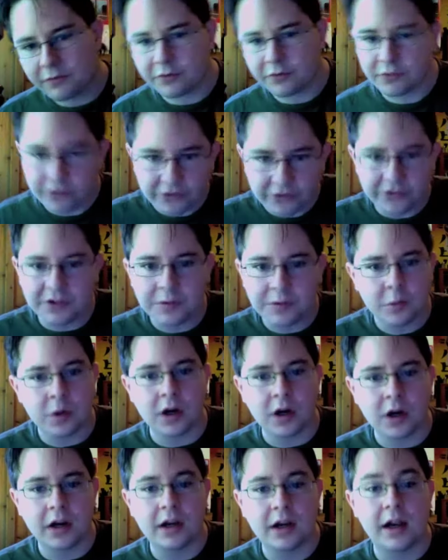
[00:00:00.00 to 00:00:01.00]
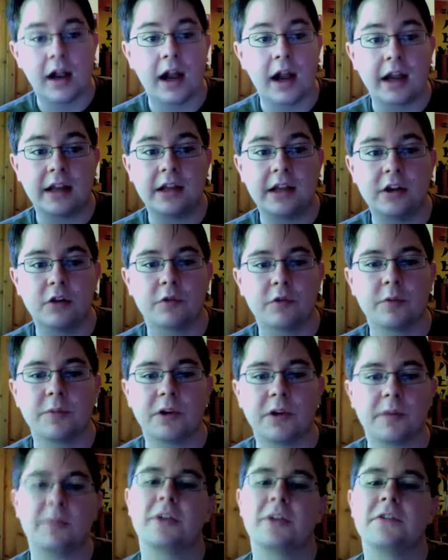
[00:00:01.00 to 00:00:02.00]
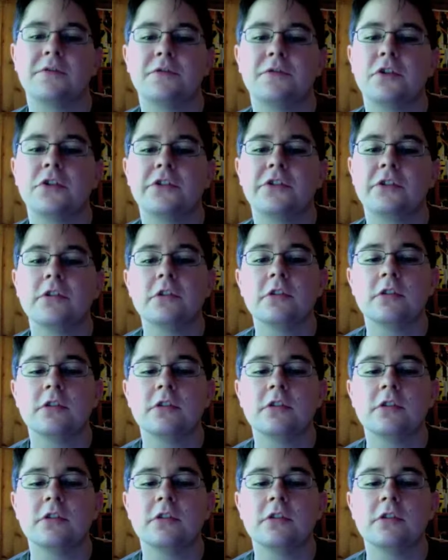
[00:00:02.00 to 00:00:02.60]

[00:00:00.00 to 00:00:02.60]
see where I can go from there. But first,